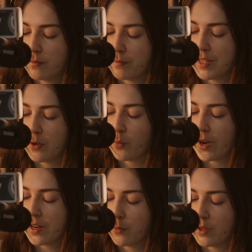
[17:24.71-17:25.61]
being
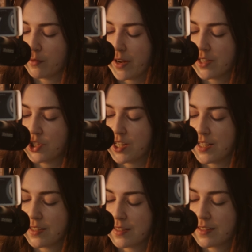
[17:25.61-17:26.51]
white with red
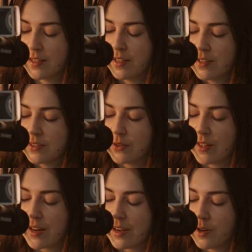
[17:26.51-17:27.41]
cheeks, so
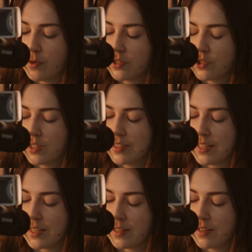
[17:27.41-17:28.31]
that anyone should
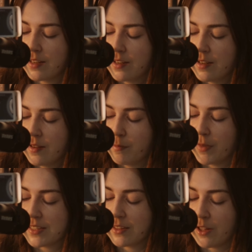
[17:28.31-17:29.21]
see it
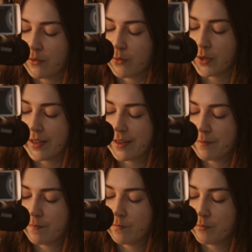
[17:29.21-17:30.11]
must long for it,
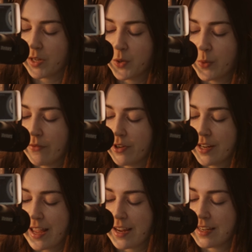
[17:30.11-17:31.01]
but whoever
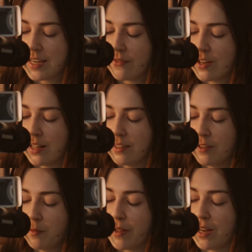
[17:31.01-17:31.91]
ate even a
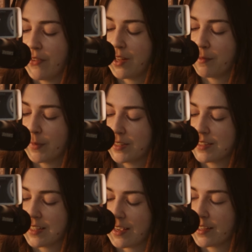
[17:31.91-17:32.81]
little bit of it
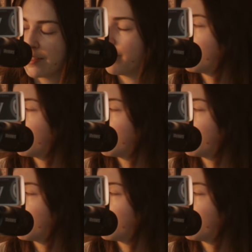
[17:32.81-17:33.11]
must die.